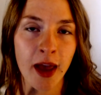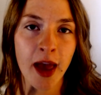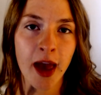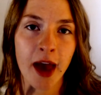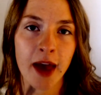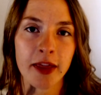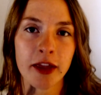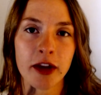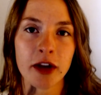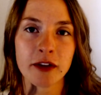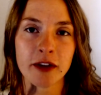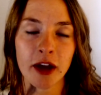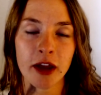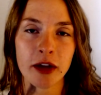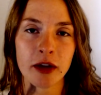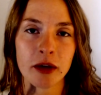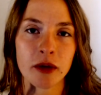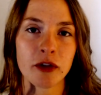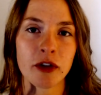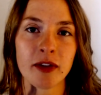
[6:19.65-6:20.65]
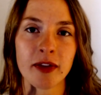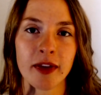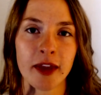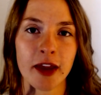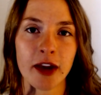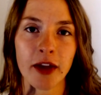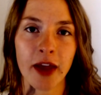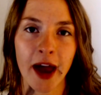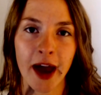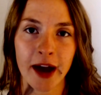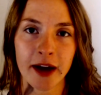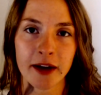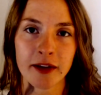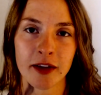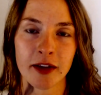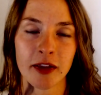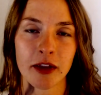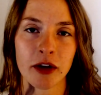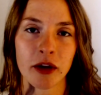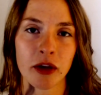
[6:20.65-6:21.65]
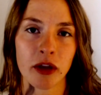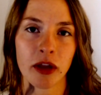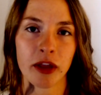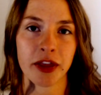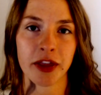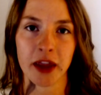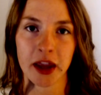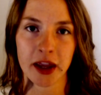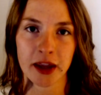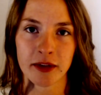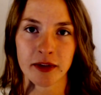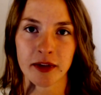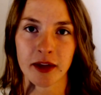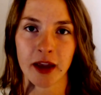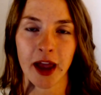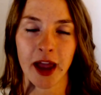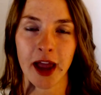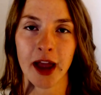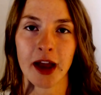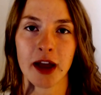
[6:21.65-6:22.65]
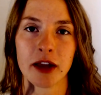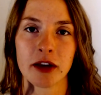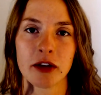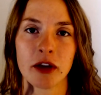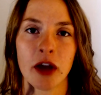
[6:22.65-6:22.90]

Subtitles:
And then I'll tell you just little hacks and little things and